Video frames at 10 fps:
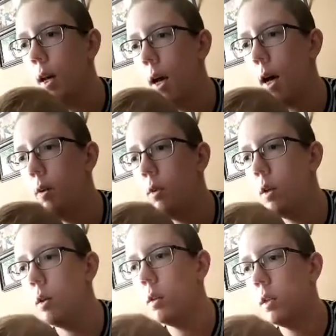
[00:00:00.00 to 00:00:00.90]
How
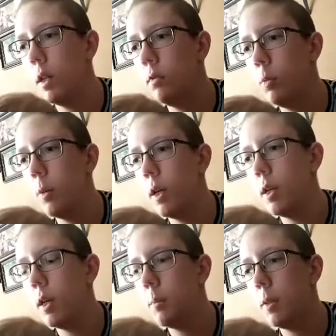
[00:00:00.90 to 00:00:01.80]
long have you
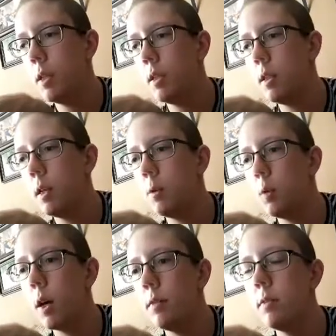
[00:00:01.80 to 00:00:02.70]
been a military
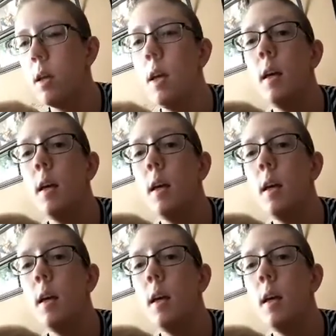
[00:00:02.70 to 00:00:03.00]
wife?